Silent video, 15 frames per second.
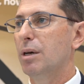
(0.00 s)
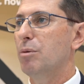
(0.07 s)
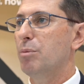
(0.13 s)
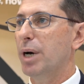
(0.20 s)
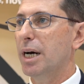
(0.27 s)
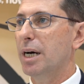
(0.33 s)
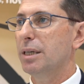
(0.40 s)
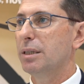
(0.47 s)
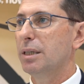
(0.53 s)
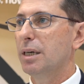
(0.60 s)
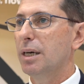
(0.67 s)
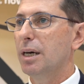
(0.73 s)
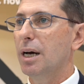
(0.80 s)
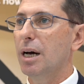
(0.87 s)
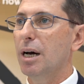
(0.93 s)
part.
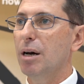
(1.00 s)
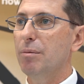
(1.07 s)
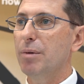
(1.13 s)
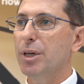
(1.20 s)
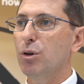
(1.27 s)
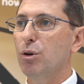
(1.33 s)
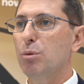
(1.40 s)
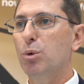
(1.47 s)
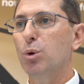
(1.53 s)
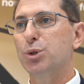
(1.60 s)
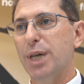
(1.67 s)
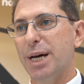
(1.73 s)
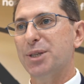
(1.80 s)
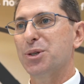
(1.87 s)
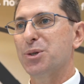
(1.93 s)
And on a more
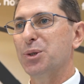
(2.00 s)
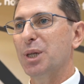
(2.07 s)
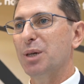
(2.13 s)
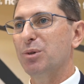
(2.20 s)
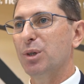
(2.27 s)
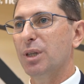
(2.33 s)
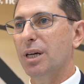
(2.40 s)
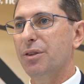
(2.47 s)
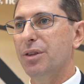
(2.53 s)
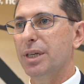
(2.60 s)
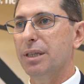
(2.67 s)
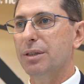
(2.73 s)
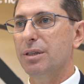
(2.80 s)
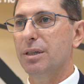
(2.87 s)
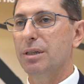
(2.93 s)
tactical level, I
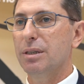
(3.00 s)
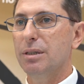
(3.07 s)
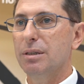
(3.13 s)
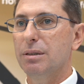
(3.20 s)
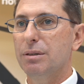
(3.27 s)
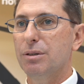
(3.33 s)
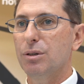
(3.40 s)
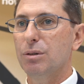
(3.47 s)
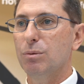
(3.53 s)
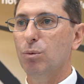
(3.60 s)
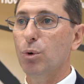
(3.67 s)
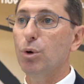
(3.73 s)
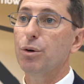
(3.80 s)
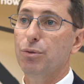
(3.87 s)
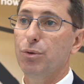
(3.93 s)
think the
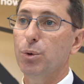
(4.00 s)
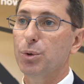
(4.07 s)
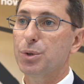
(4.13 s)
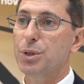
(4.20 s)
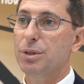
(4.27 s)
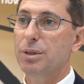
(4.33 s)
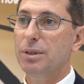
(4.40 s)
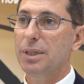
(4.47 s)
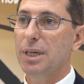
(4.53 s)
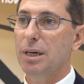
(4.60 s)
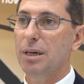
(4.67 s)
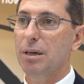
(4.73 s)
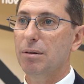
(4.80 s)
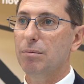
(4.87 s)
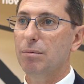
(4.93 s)
workforce
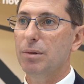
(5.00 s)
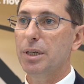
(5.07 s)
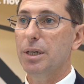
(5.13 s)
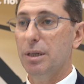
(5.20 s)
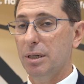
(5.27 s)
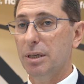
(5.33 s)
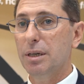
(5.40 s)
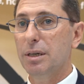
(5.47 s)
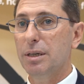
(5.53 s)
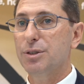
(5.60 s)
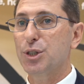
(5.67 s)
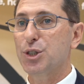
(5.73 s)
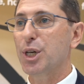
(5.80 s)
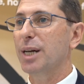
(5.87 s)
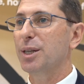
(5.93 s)

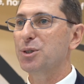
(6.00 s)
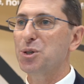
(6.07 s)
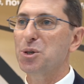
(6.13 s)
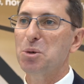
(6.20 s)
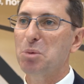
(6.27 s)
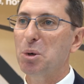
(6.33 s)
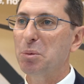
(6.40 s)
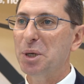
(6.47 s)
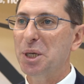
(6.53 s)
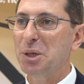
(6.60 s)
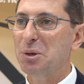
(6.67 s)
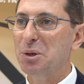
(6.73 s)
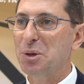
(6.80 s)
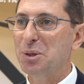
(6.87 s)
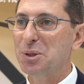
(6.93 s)
is a challenge that you'll probably
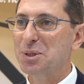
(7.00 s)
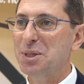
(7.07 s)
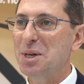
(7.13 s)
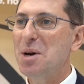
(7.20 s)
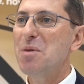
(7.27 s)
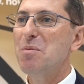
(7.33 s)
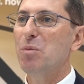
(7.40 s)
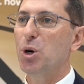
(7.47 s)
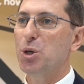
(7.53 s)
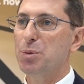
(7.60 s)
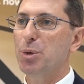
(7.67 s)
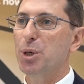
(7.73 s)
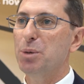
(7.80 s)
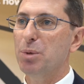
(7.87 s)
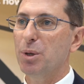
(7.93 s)
hear across
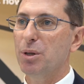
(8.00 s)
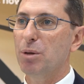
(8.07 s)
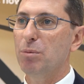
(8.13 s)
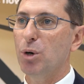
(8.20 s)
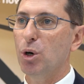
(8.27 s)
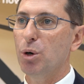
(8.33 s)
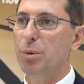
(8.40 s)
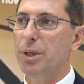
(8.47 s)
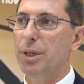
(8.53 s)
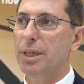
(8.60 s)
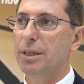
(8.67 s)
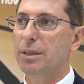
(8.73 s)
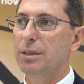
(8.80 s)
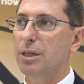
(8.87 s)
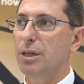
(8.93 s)
most people at the moment.
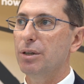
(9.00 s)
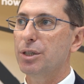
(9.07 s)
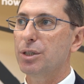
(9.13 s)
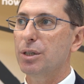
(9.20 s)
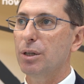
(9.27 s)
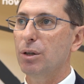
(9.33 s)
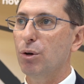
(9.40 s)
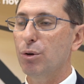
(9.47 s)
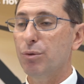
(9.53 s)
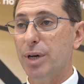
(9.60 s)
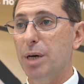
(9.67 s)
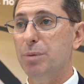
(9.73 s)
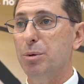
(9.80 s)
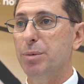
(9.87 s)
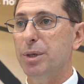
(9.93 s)
There's a lot of
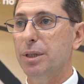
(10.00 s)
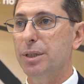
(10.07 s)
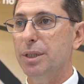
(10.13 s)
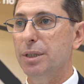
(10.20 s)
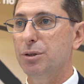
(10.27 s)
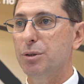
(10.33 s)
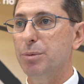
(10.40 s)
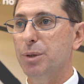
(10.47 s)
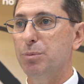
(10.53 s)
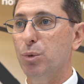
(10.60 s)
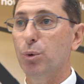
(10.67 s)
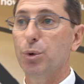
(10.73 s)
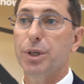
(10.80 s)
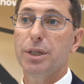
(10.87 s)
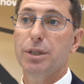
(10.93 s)
capability to be
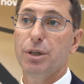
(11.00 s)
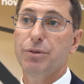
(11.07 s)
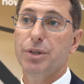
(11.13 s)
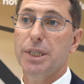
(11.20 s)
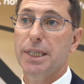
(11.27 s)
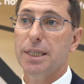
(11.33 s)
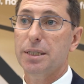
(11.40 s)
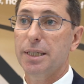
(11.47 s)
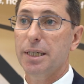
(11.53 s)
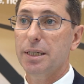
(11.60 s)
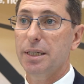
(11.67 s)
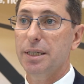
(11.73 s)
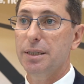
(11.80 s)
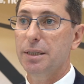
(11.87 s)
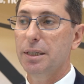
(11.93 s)
brought in over the next
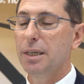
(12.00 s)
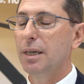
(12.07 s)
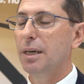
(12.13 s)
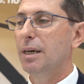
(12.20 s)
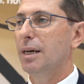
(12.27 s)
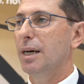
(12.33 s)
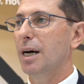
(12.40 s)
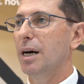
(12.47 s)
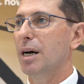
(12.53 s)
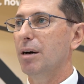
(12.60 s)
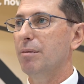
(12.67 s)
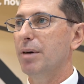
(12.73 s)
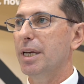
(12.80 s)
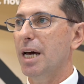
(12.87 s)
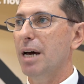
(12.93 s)
decade,
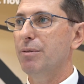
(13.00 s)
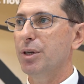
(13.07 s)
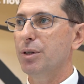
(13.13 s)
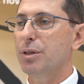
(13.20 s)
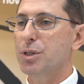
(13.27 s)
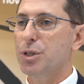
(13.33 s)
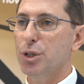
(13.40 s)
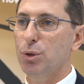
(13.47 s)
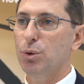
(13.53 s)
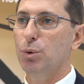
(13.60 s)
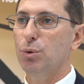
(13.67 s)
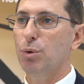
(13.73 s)
and having the skilled